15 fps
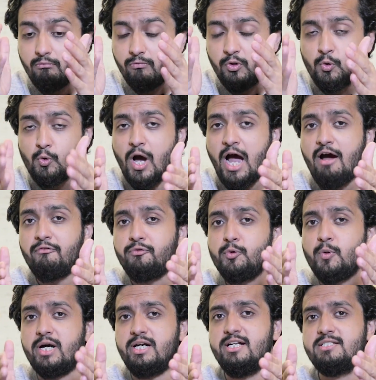you have
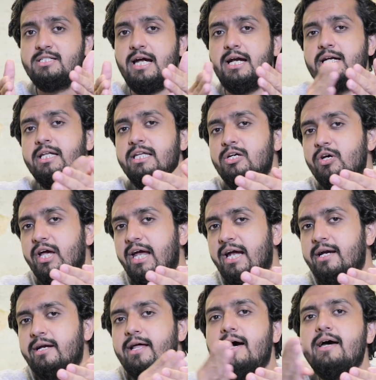to understand the
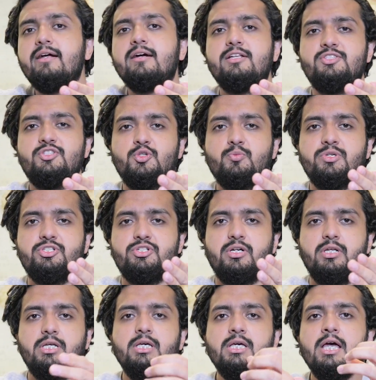entire consumer
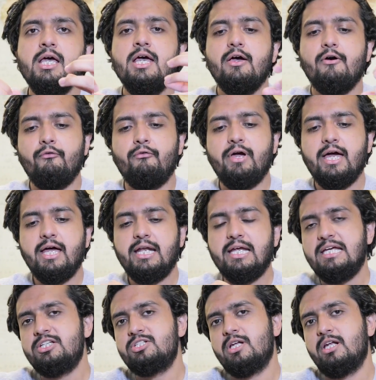journey, where
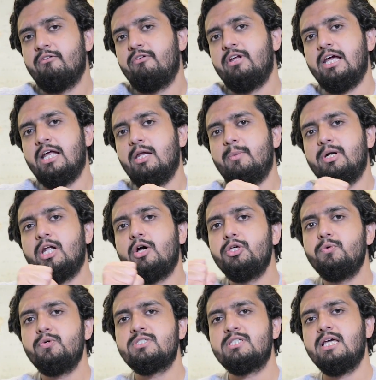each and every element. Now
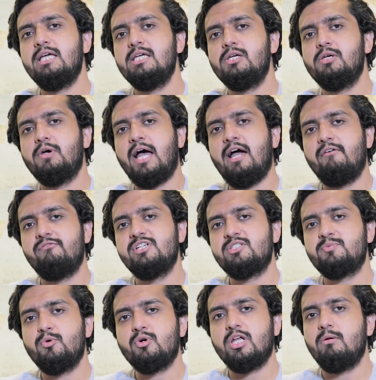you would say, I have
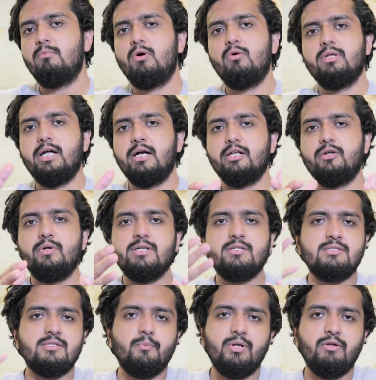just spoken about that, it
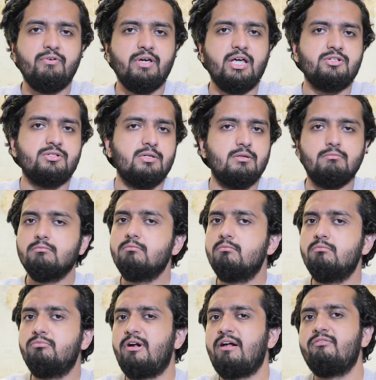is simplification,
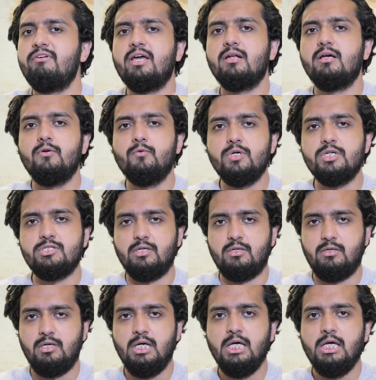traffic and
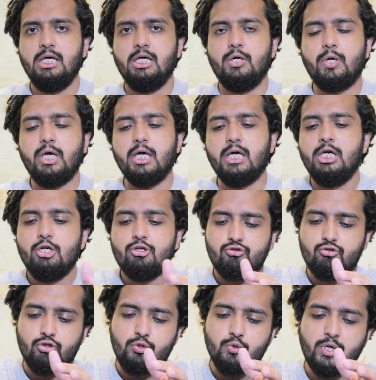conversion. Okay,
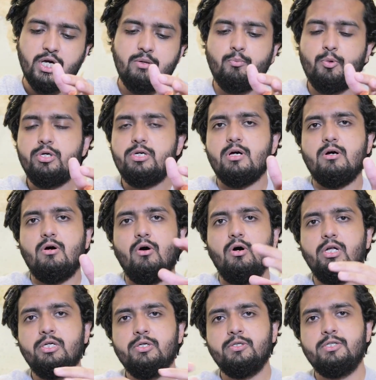so you can put
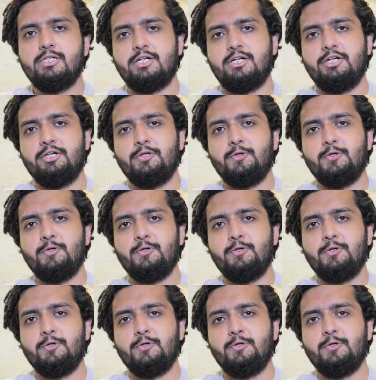all your